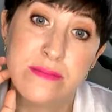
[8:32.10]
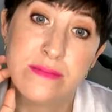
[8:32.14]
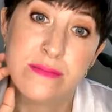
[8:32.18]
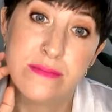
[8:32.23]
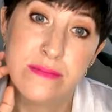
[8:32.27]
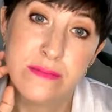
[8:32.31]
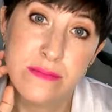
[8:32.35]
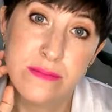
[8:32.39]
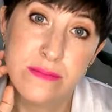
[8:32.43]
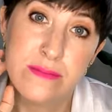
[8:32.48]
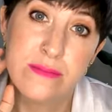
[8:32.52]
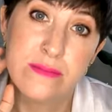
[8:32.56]

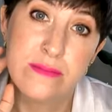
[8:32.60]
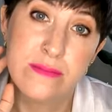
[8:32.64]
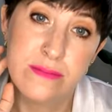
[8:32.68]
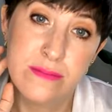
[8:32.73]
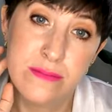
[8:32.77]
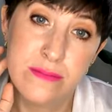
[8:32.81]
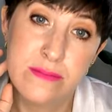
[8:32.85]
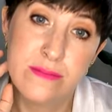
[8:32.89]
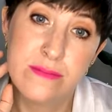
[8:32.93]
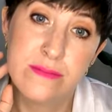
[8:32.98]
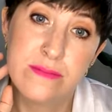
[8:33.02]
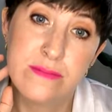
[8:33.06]

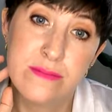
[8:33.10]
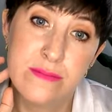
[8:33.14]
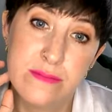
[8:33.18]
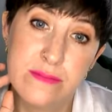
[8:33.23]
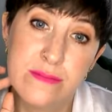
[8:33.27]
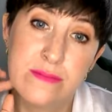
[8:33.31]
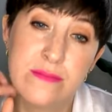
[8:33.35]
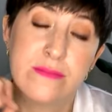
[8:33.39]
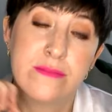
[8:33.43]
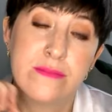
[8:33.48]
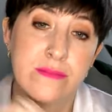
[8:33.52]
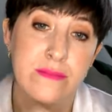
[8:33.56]

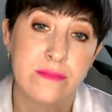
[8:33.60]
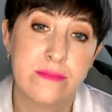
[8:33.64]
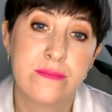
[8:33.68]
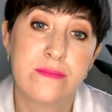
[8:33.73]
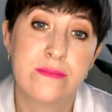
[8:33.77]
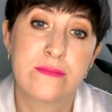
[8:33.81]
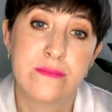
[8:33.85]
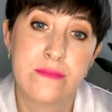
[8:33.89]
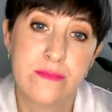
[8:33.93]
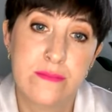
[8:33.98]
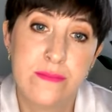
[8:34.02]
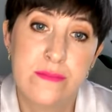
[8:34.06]

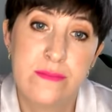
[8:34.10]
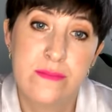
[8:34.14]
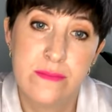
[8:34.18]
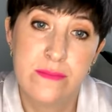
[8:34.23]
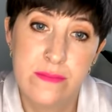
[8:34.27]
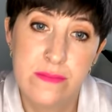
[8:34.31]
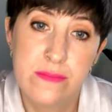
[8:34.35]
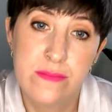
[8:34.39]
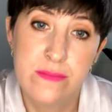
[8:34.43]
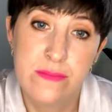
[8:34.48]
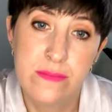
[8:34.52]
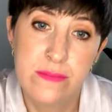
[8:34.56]

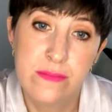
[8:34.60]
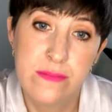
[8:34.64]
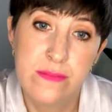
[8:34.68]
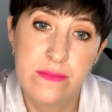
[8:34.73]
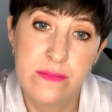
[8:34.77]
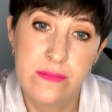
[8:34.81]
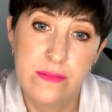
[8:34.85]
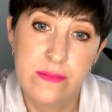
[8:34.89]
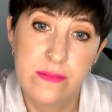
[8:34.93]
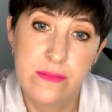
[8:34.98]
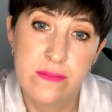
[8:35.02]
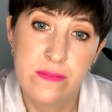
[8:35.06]

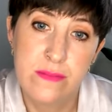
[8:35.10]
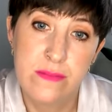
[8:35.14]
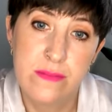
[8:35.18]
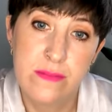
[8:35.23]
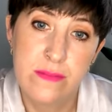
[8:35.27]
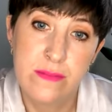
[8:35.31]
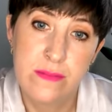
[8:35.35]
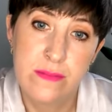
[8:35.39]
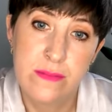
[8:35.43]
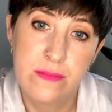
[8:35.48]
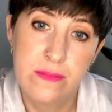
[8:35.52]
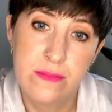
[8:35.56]

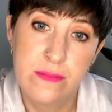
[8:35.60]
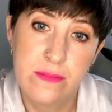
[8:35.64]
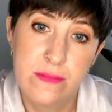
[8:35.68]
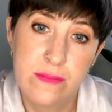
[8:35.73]
(not speaking)